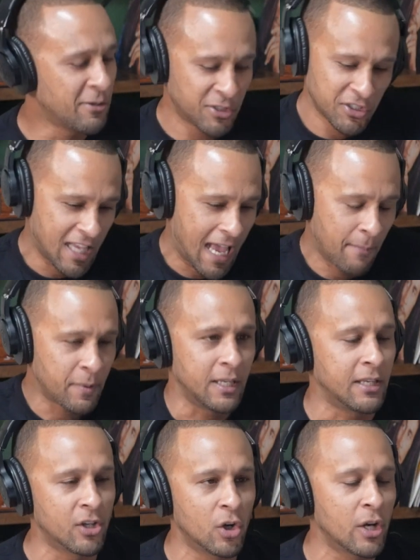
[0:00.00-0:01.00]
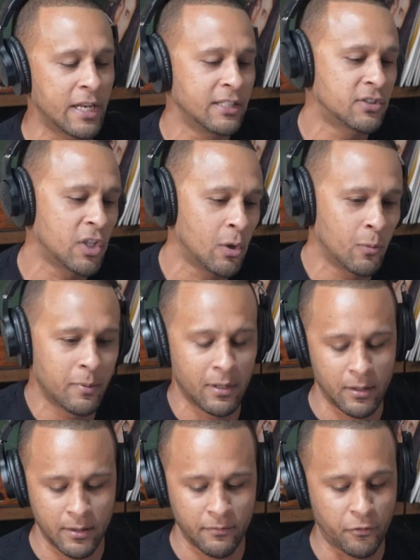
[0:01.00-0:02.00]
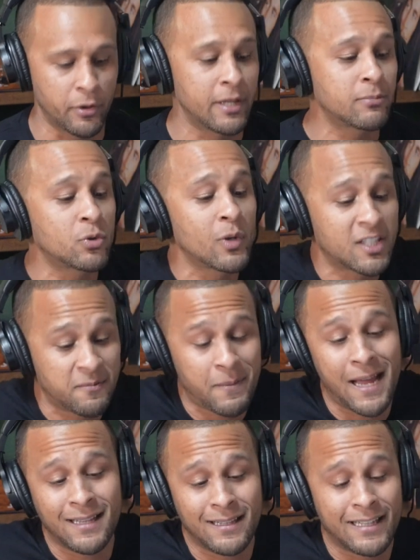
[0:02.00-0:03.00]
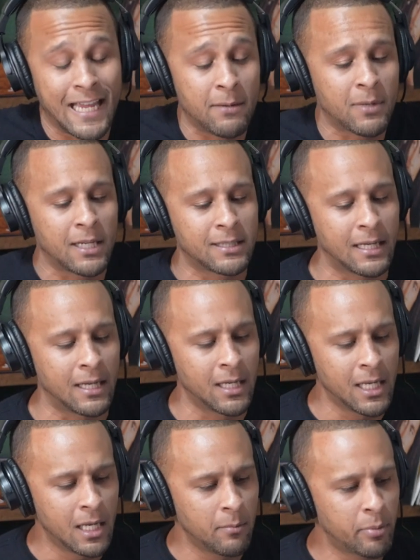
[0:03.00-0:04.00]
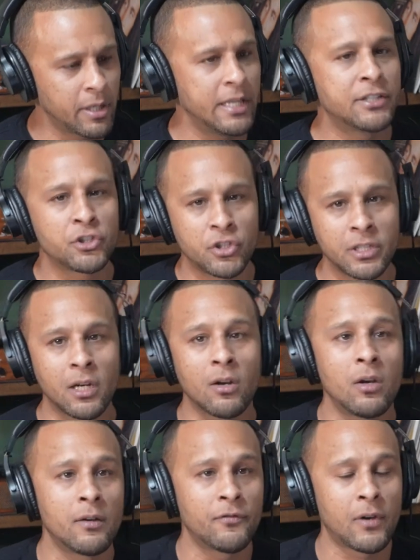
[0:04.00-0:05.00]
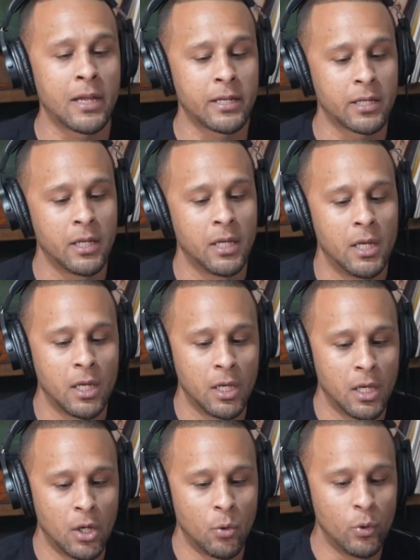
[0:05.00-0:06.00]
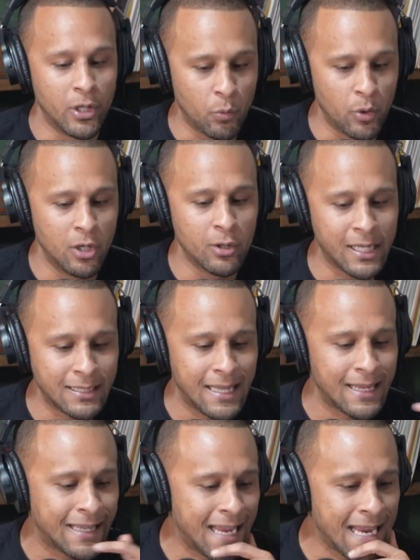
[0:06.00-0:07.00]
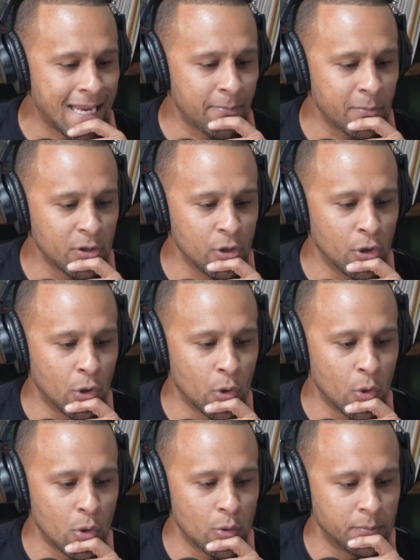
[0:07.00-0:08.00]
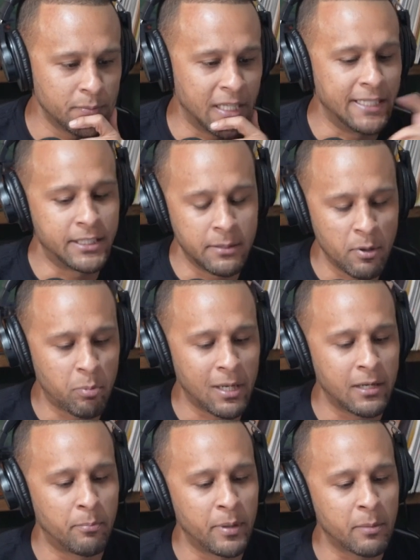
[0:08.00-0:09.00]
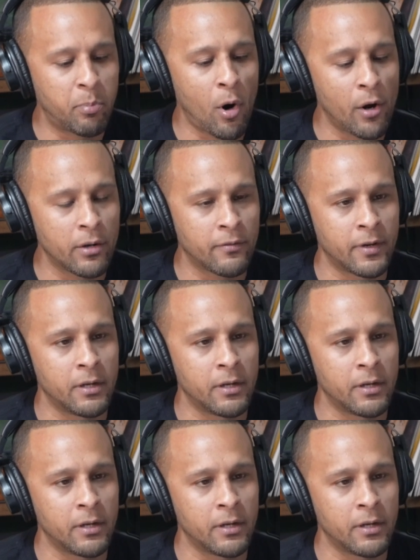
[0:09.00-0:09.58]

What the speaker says: They were just happy, you know, and it's dope for them to expand the game like that. But interesting enough, like, we look at that game, you know, and Jimmy played a big part of it.